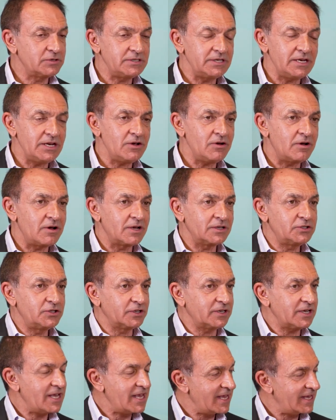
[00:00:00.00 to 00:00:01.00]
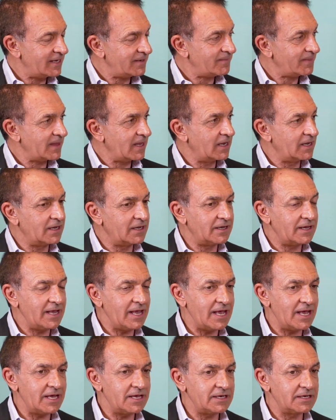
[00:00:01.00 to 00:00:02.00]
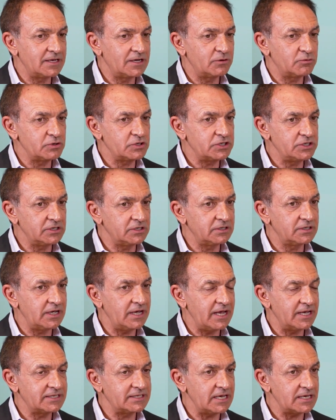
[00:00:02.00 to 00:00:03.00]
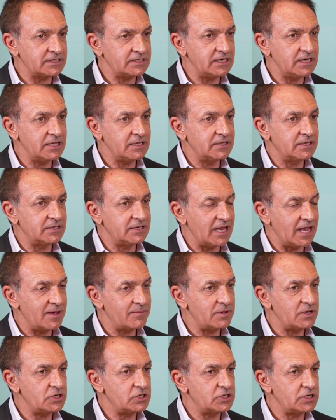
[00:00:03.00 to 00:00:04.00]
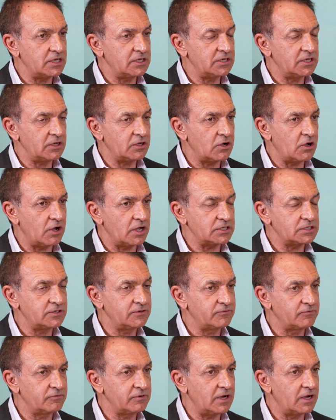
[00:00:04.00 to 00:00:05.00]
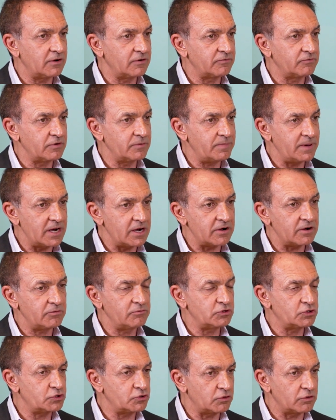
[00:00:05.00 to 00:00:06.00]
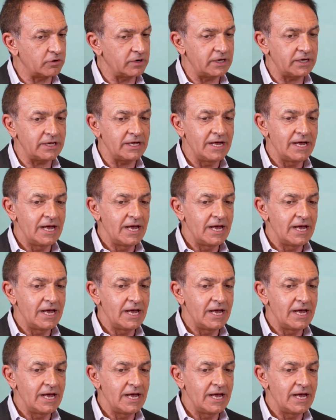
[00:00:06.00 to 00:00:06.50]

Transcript: City Hall took a hit, uh, and uh, we're still assessing the damage and the cost of, of repair and restoring.